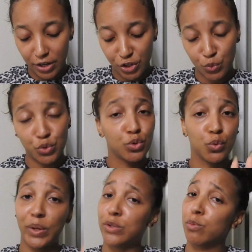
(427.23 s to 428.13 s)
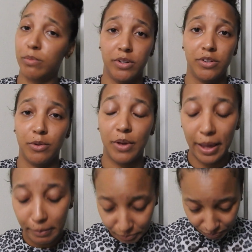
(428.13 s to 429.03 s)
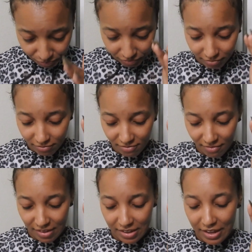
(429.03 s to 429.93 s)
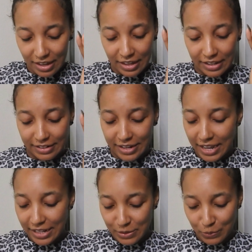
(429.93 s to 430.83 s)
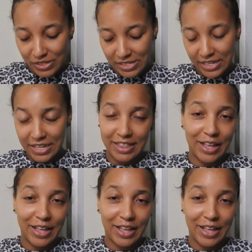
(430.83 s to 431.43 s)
She was doing way too much, okay? Next we see,